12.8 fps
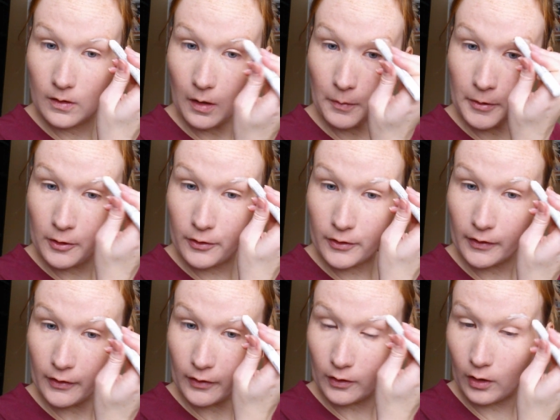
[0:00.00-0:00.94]
I've been using
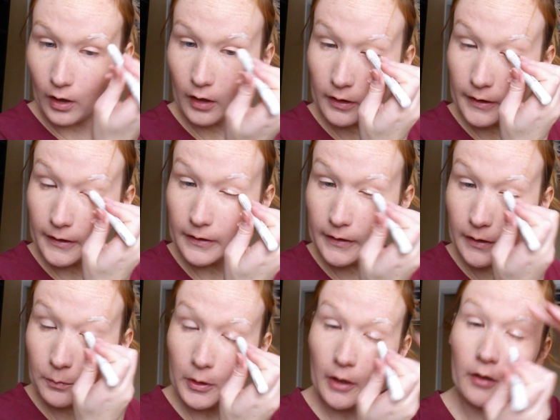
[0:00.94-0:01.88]
this a lot lately.
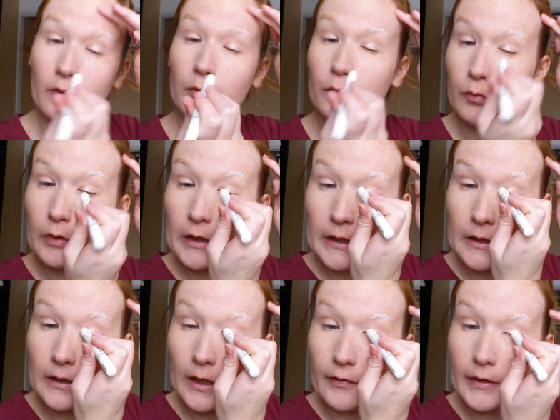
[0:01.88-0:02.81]
I'm kind of
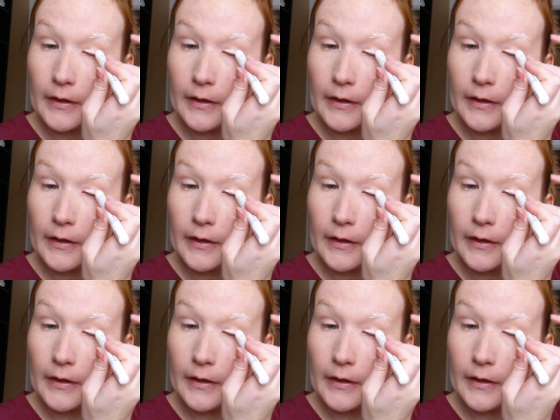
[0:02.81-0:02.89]
really